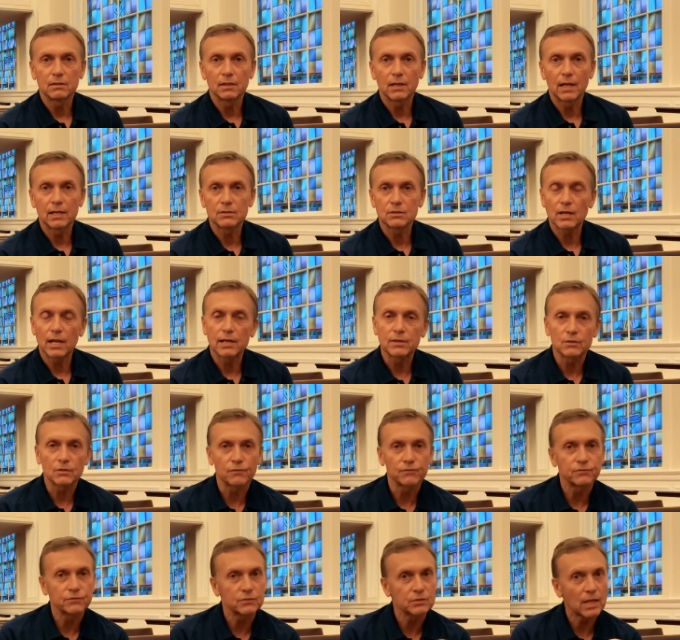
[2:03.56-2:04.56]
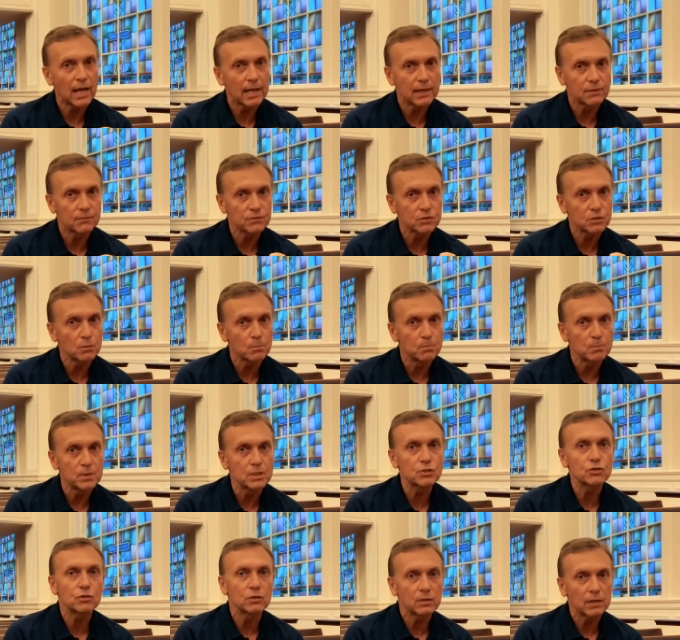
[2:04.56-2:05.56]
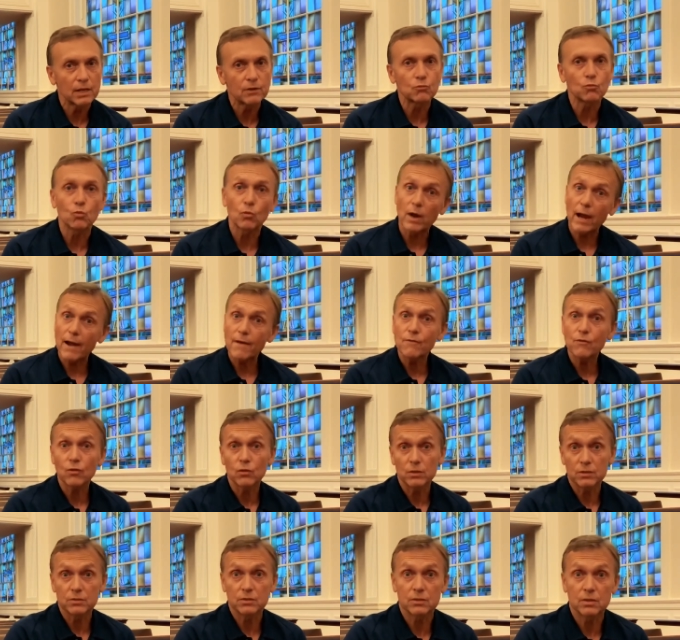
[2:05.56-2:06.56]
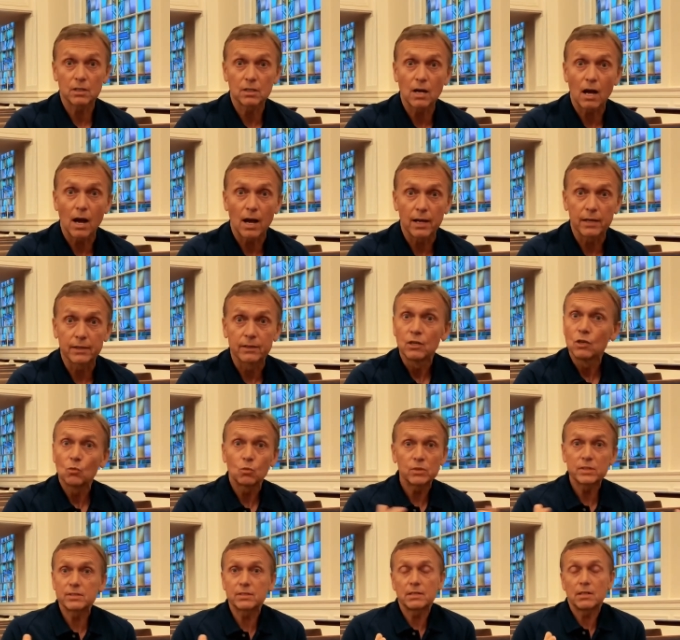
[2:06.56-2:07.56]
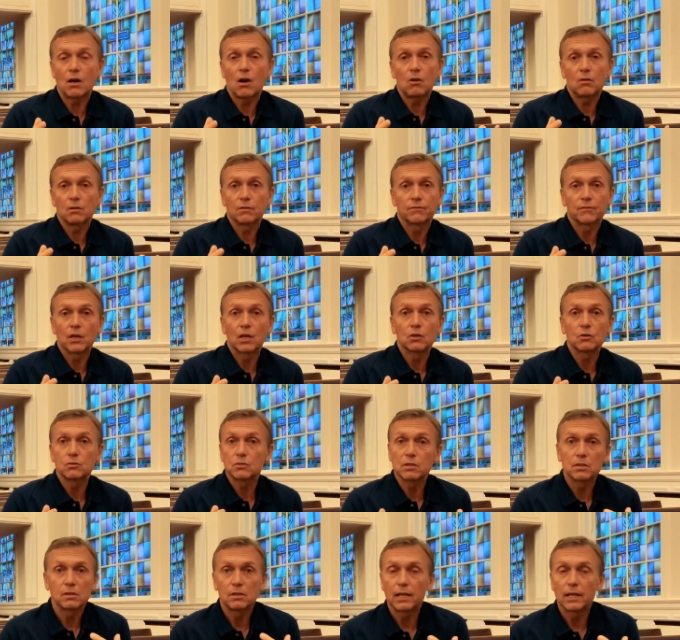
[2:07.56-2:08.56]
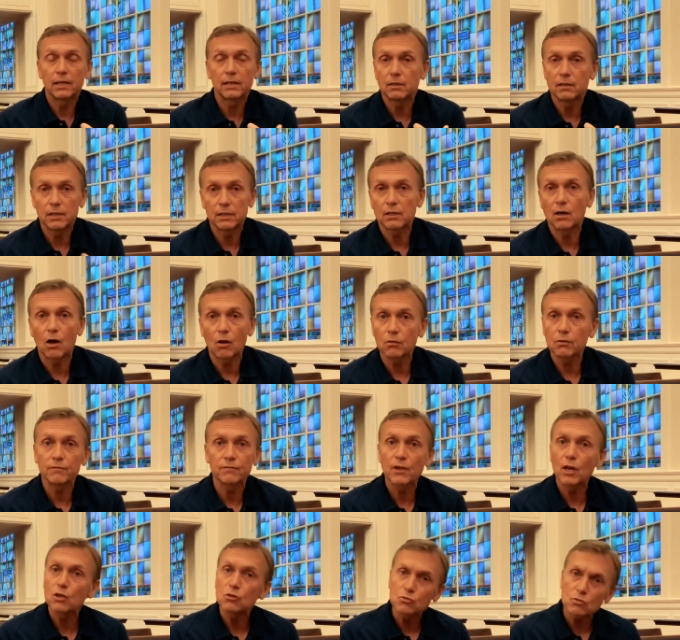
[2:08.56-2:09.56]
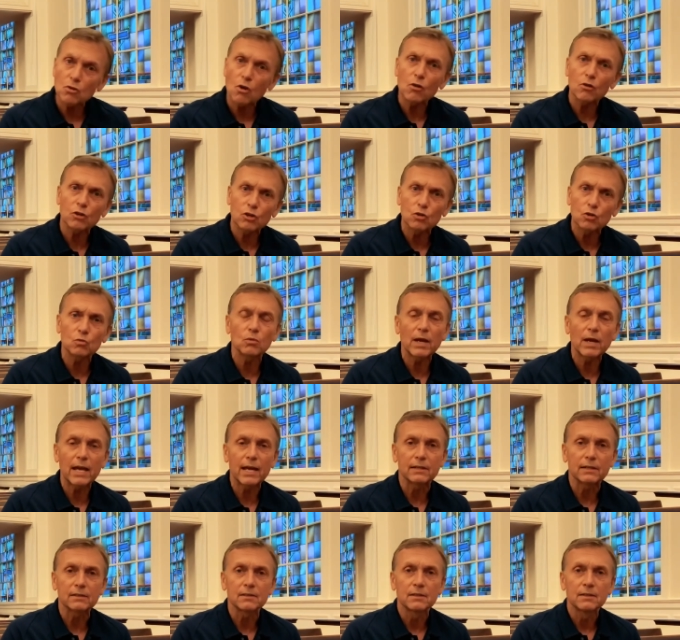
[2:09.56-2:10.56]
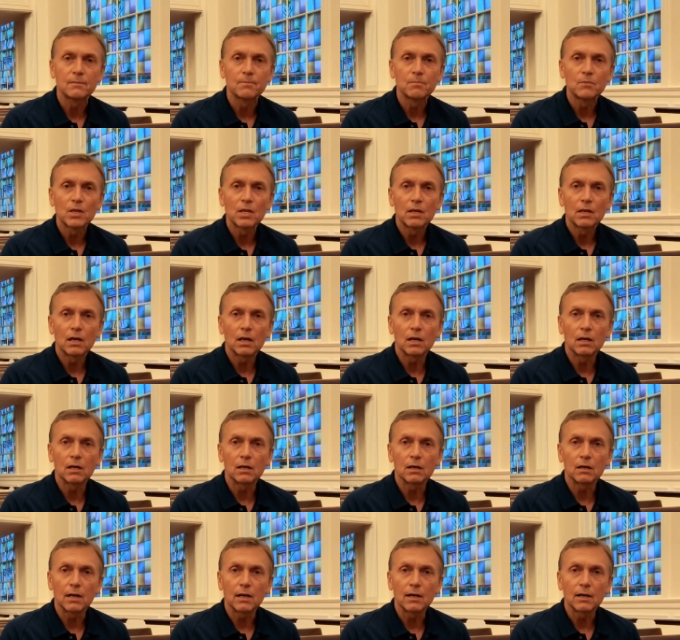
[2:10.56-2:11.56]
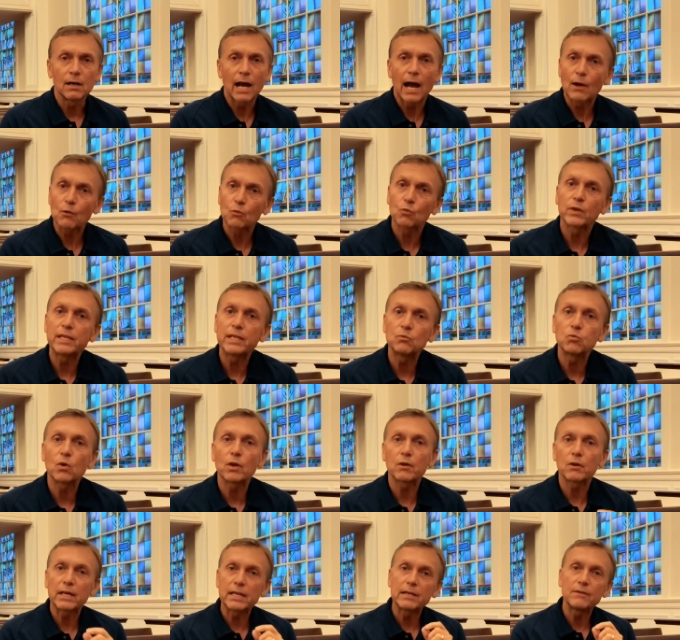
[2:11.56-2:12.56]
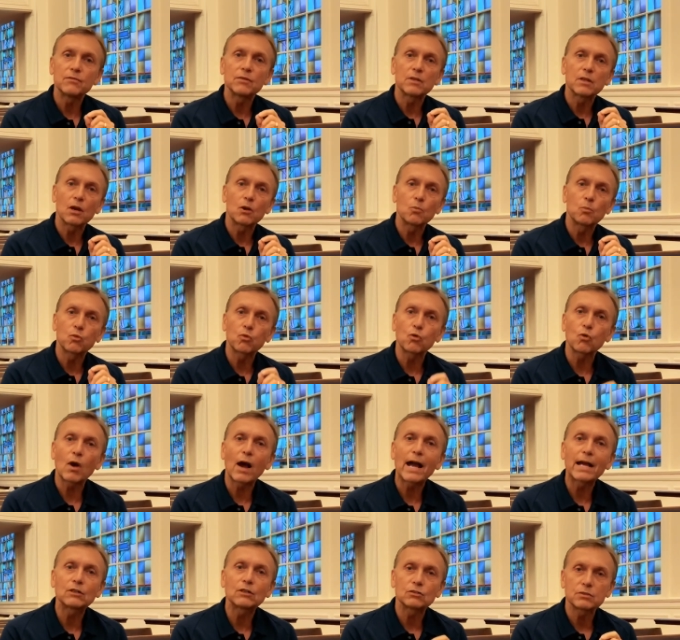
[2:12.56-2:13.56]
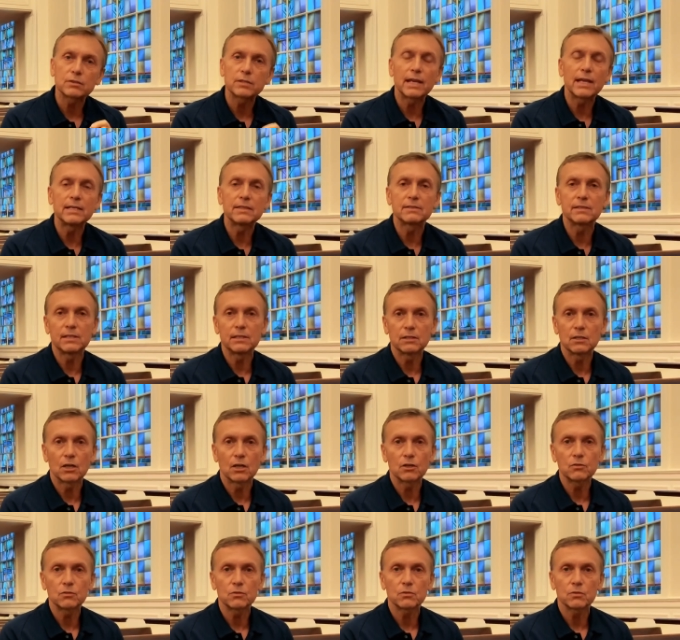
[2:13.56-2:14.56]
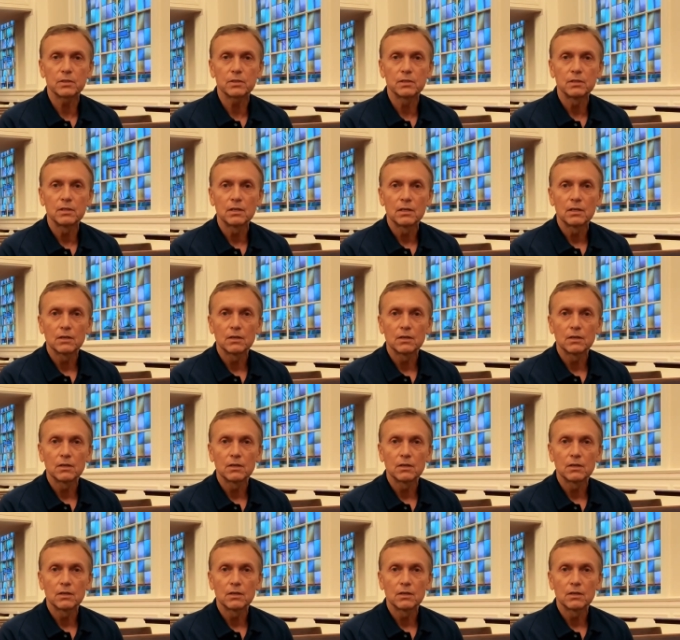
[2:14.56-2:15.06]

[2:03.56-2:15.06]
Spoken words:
as a sign of submission and reverence to God. We see all of those, and all of those are correct. I read where even though prior to 1800,